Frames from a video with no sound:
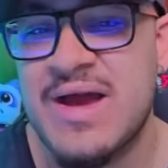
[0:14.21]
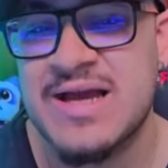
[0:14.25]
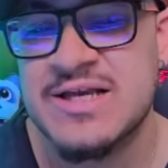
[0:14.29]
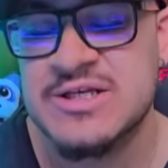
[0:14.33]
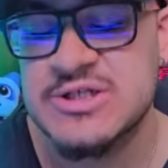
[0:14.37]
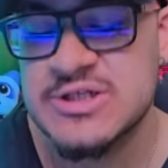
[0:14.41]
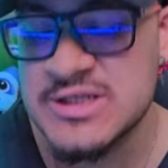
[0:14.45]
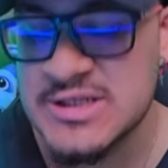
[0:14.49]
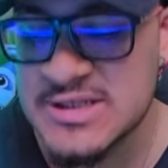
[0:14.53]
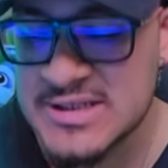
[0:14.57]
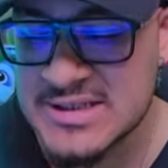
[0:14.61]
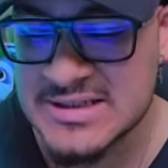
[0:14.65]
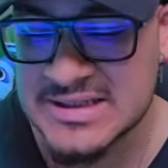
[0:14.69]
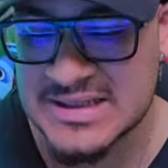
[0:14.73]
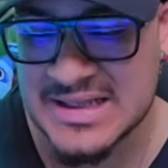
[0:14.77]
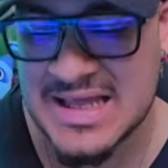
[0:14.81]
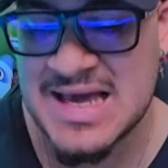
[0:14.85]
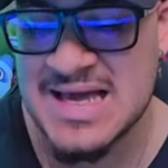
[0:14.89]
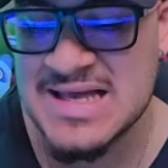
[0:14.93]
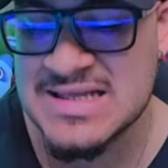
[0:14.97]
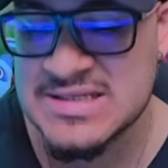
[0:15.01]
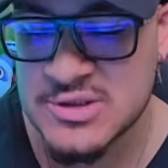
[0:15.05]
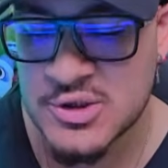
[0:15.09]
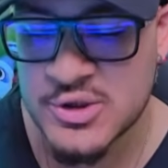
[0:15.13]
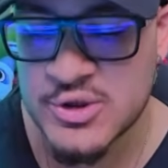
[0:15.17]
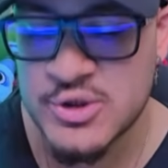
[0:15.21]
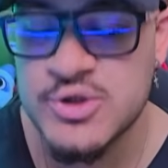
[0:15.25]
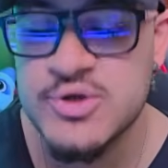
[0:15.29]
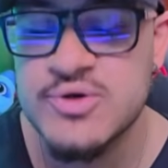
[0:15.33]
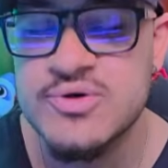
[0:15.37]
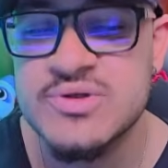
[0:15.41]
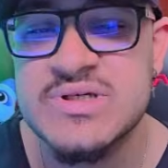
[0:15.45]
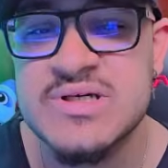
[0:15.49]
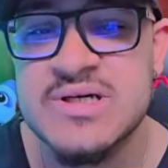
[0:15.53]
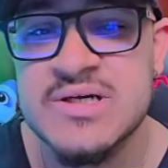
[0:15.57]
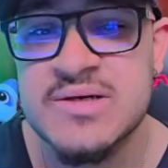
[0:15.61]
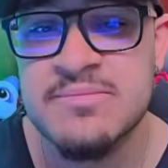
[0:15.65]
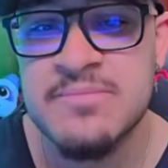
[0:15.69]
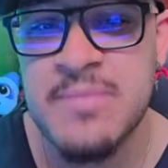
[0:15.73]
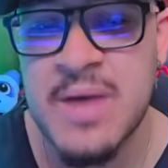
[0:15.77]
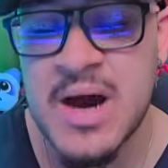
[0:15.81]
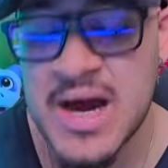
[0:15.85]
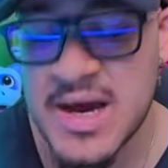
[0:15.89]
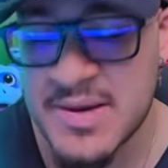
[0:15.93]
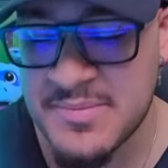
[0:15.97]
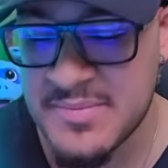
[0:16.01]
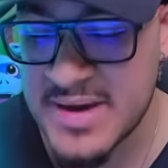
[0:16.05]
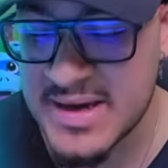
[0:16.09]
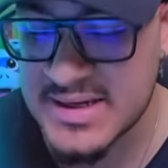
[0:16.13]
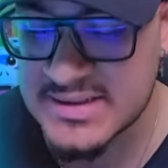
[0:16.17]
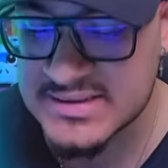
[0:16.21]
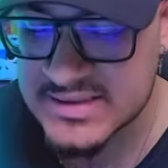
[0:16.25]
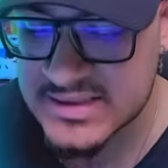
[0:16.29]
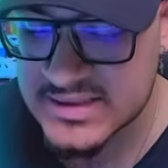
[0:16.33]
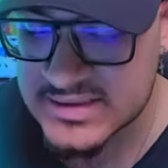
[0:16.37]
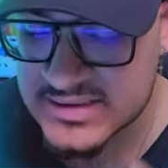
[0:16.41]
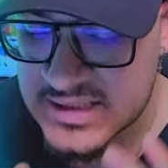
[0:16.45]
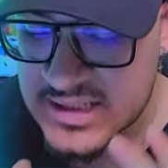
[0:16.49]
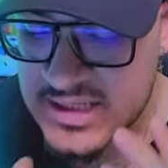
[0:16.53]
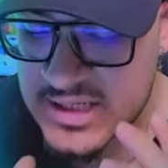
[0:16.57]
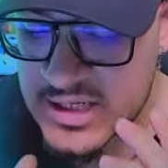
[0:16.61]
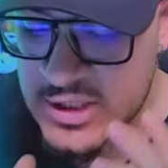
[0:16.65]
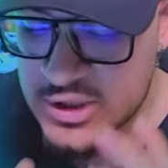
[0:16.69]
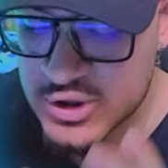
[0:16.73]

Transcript: actually clans are using my bases